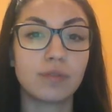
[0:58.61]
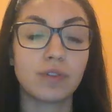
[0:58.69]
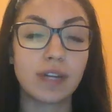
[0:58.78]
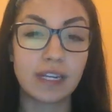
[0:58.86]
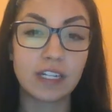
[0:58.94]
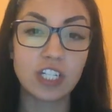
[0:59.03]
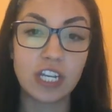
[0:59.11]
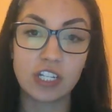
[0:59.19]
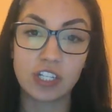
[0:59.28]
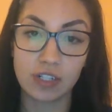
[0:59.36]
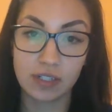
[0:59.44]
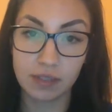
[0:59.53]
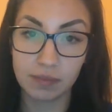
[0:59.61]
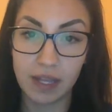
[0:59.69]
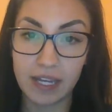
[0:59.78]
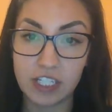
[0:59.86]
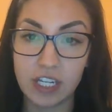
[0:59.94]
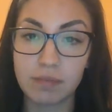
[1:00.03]
create a change in our
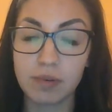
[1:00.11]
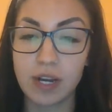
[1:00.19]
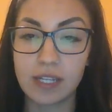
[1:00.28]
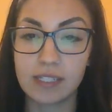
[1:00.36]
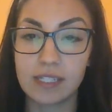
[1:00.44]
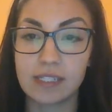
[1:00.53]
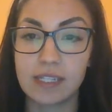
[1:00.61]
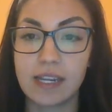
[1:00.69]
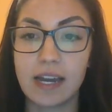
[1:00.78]
supply chain process and